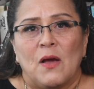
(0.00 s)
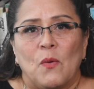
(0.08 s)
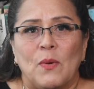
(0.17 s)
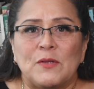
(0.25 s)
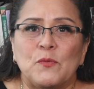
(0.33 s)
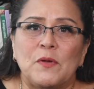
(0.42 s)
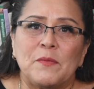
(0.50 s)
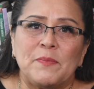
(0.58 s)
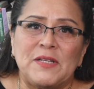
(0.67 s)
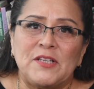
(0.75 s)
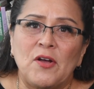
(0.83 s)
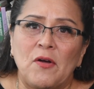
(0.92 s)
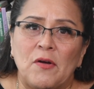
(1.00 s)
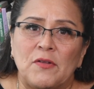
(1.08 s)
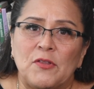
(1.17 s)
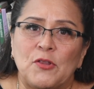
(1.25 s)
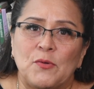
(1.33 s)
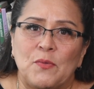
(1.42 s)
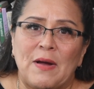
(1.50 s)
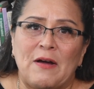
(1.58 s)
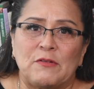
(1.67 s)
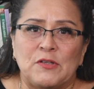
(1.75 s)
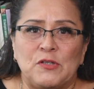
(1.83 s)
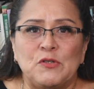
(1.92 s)
What will be done
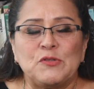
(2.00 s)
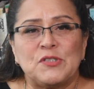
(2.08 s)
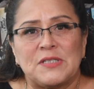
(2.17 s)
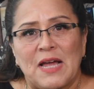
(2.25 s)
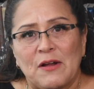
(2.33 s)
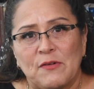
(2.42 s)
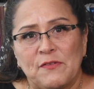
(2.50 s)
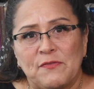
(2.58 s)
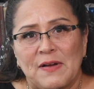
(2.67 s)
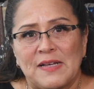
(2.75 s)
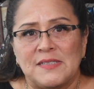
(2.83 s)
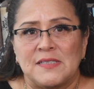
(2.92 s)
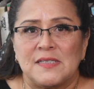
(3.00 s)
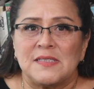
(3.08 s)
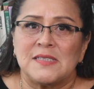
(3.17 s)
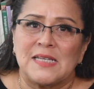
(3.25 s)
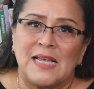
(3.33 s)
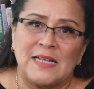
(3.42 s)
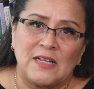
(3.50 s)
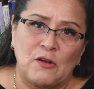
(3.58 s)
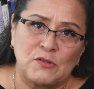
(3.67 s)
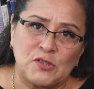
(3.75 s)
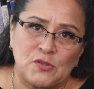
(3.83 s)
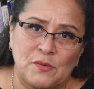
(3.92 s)
throughout new sacrifices and
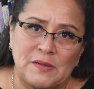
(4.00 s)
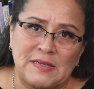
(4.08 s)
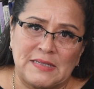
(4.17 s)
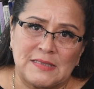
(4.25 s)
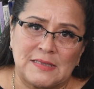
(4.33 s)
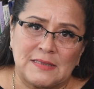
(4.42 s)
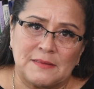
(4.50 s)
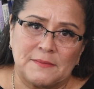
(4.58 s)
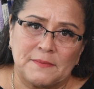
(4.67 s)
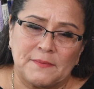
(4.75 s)
austerities.